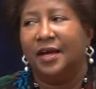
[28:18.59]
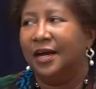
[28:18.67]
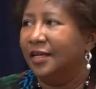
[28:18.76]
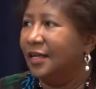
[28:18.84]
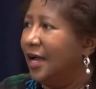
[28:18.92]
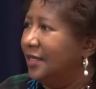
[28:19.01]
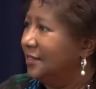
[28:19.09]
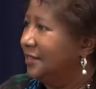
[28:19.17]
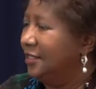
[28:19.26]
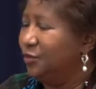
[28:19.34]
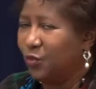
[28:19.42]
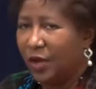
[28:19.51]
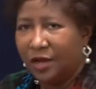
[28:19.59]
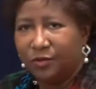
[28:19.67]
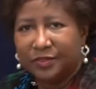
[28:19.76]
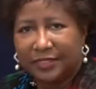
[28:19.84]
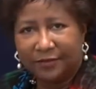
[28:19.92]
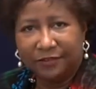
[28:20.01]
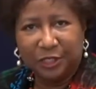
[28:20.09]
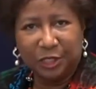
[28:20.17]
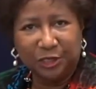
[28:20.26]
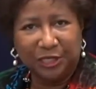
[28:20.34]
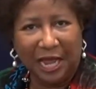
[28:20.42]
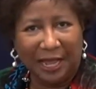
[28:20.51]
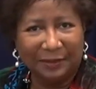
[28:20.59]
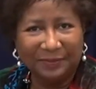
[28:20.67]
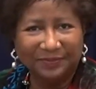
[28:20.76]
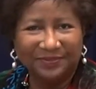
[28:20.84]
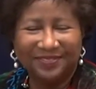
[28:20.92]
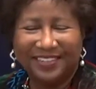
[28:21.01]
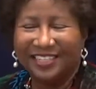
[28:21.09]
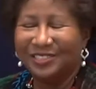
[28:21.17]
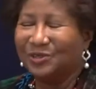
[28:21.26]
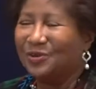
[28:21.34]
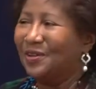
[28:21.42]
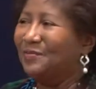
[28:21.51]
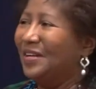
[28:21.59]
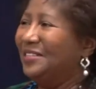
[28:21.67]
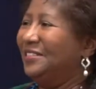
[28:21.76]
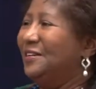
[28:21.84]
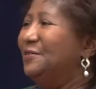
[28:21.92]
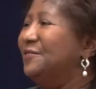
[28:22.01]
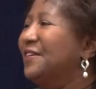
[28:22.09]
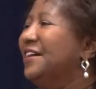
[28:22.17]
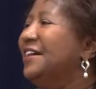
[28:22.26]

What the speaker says: I did well, I was having a good time, enjoying myself.